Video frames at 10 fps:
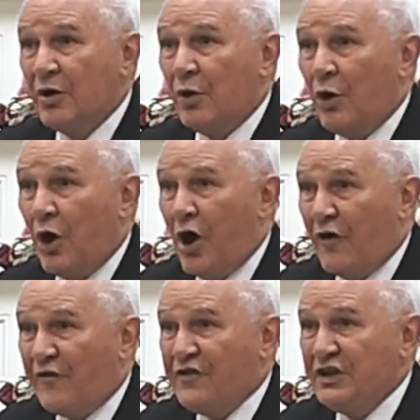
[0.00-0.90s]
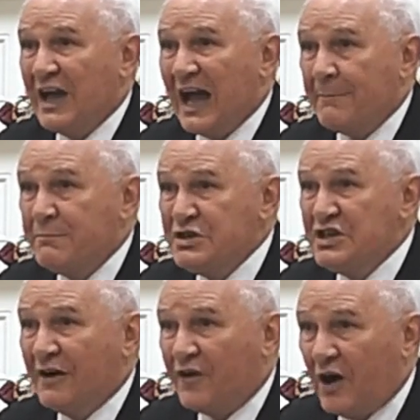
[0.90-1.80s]
But tonight the Lord is saying,
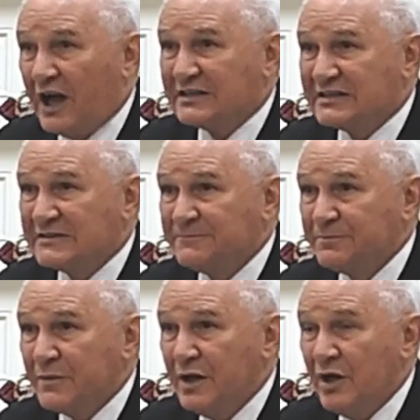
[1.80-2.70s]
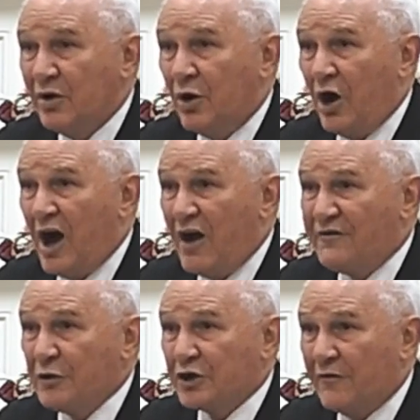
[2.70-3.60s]
listen to my voice
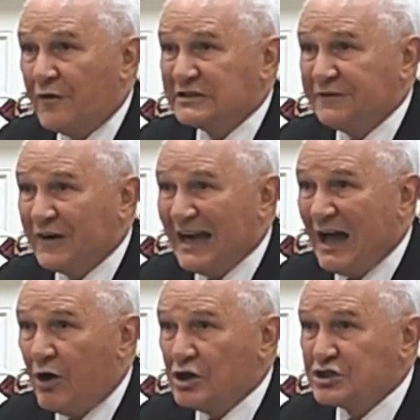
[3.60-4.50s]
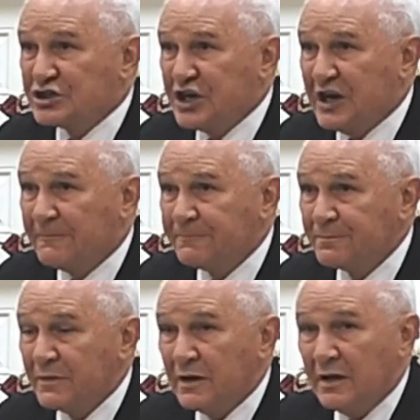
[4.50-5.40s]
hear what I'm going to
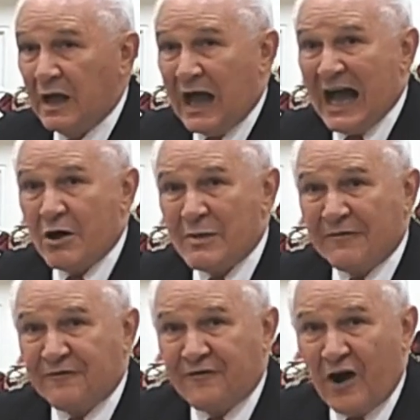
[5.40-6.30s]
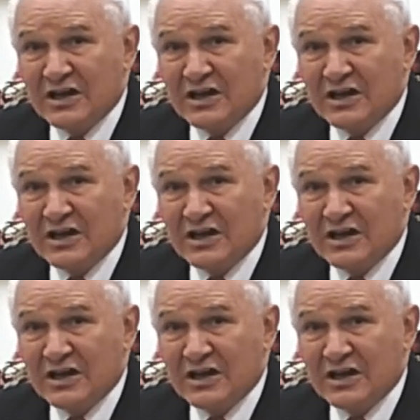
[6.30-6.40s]
speak with you tonight.